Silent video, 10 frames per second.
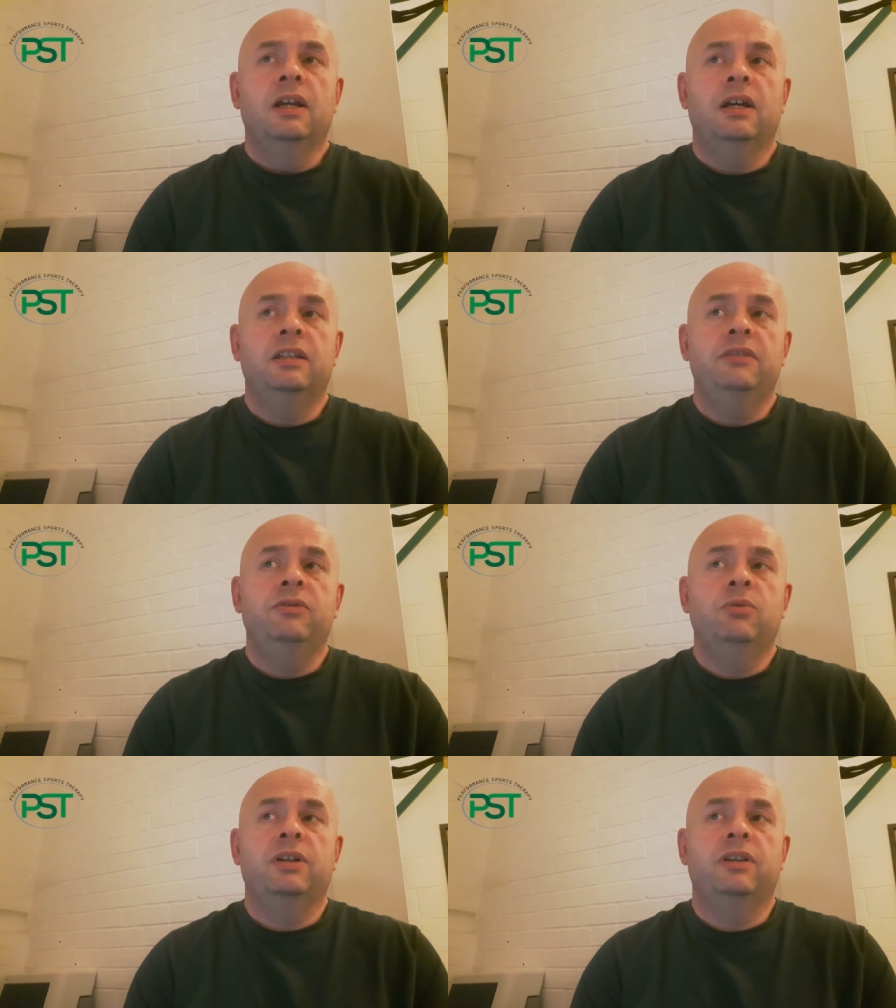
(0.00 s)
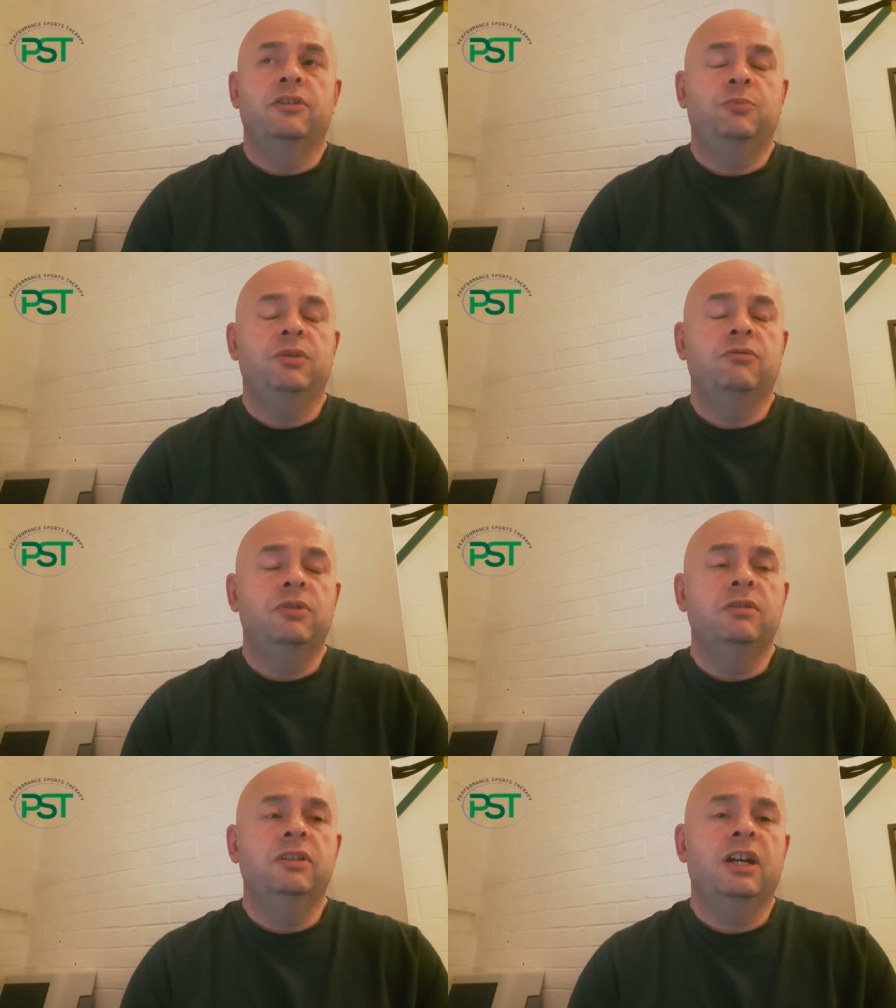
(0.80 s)
And even where there has been
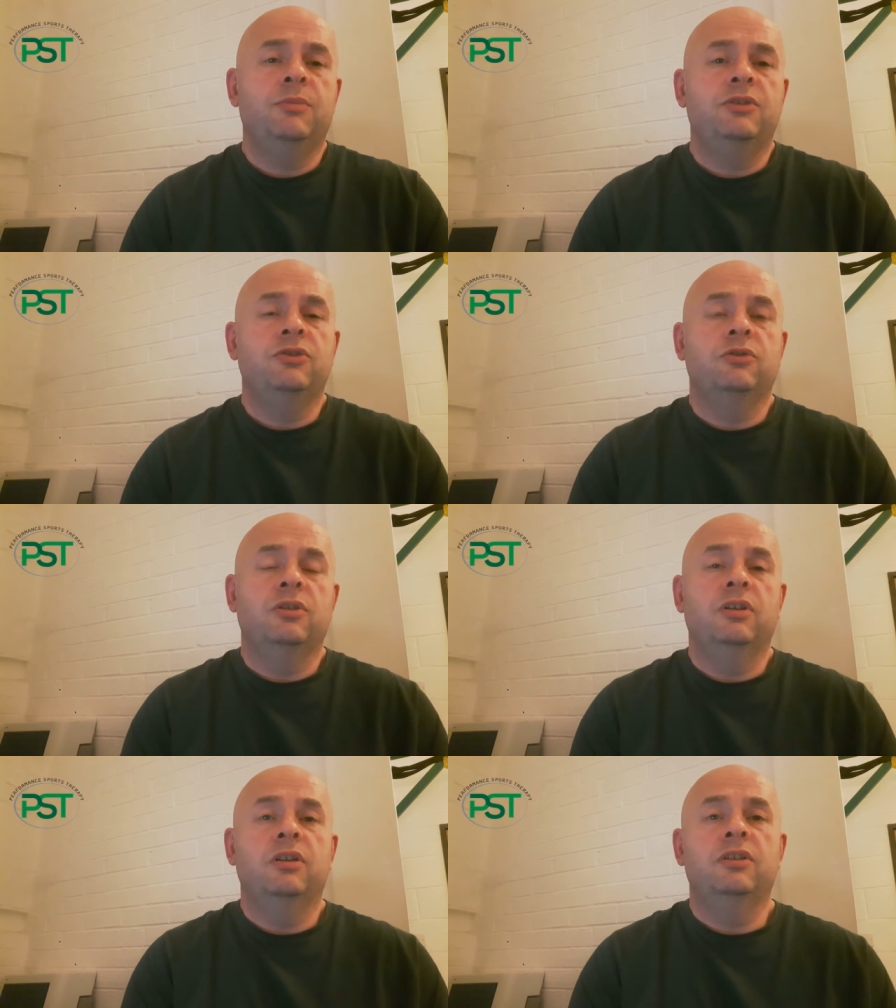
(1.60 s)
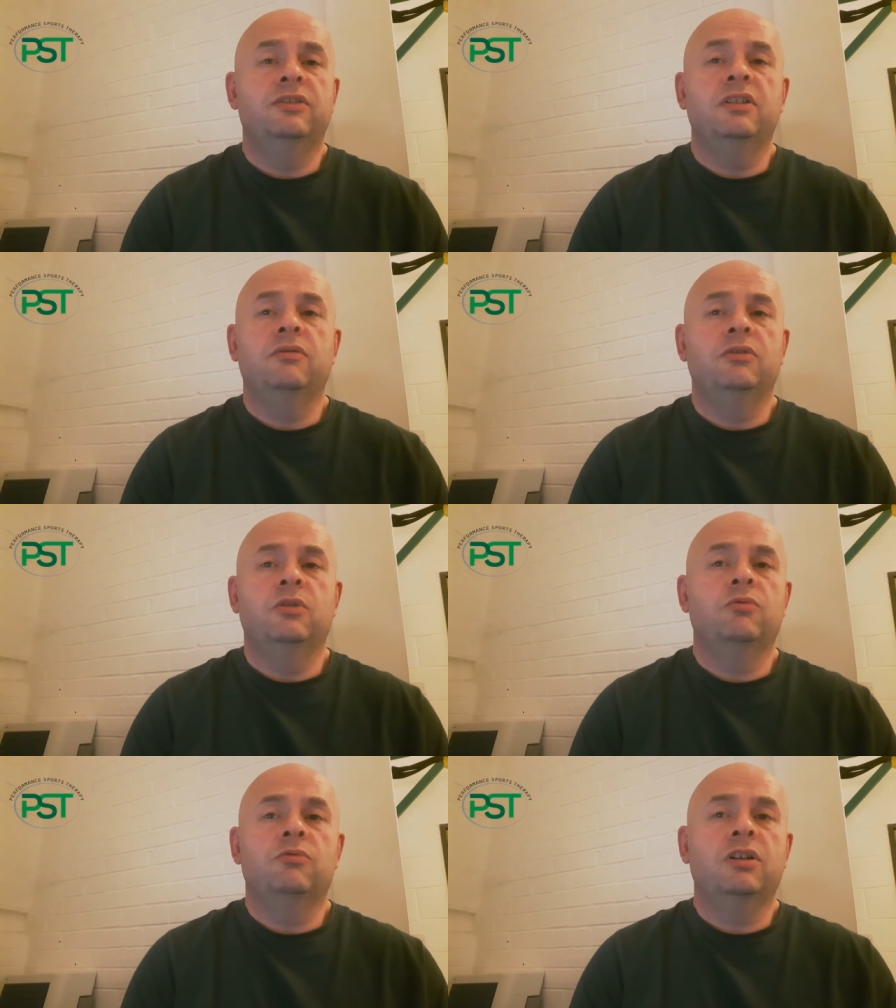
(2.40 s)
real damage,
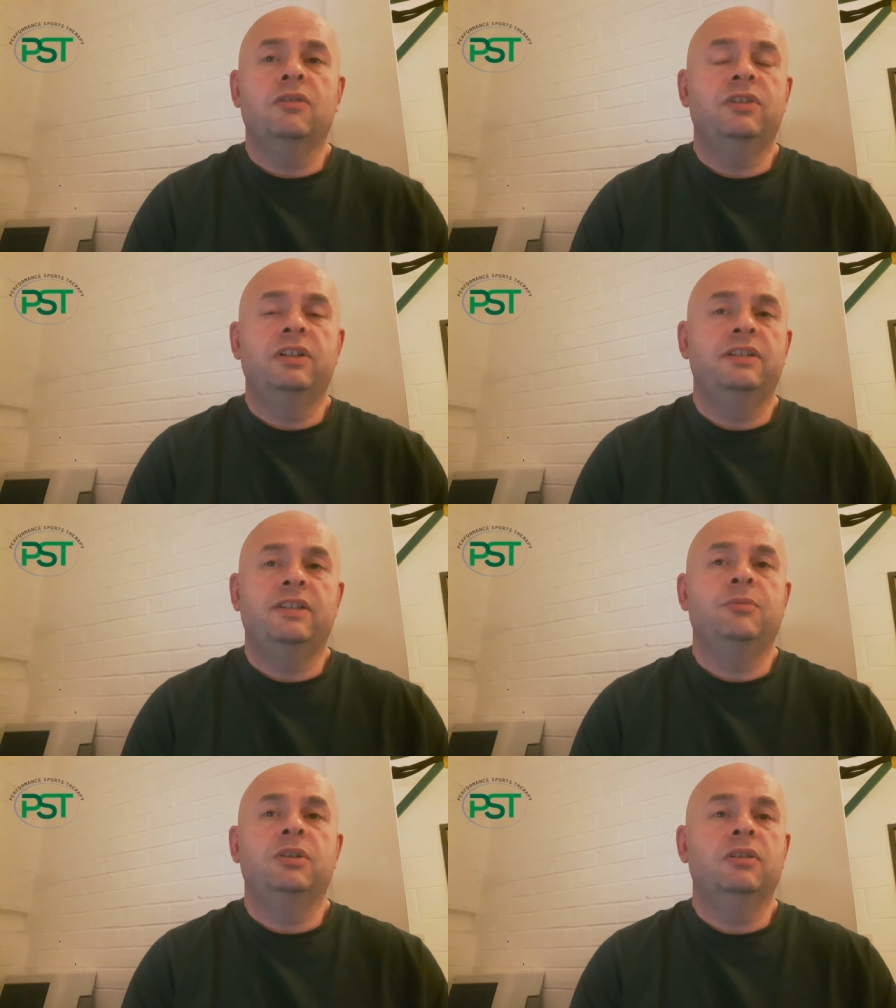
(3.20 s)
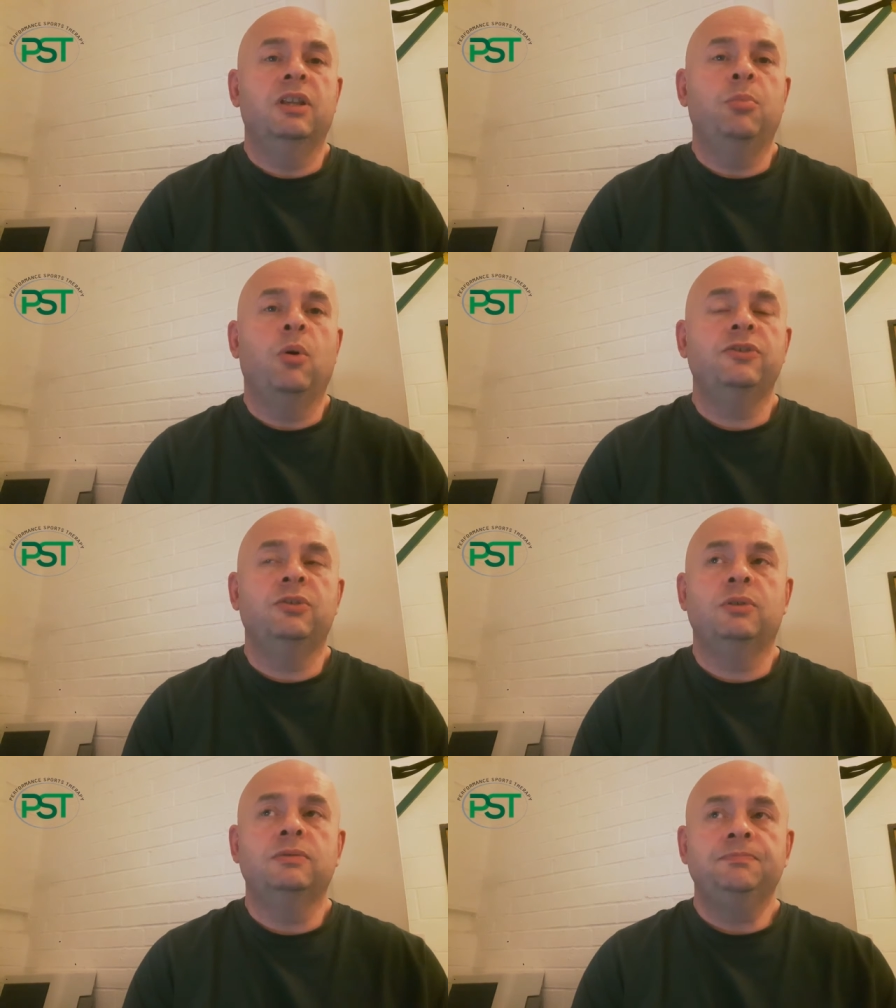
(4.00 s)
recovery is eminently
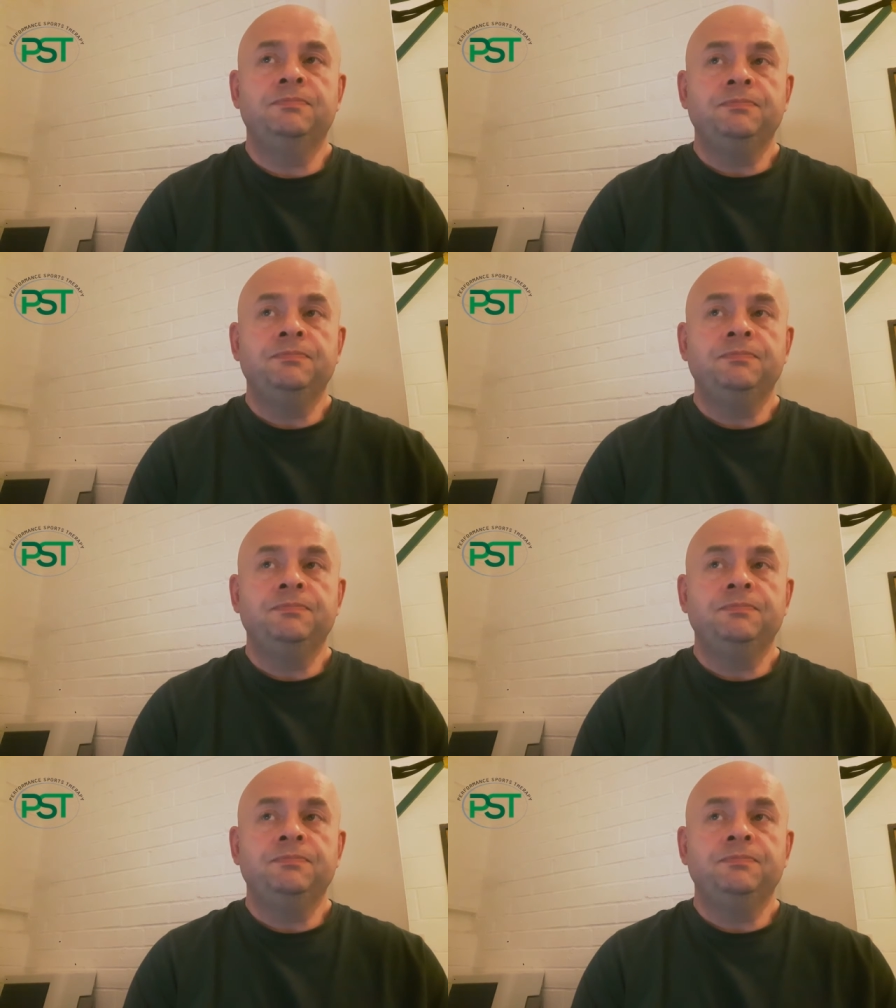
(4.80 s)
possible.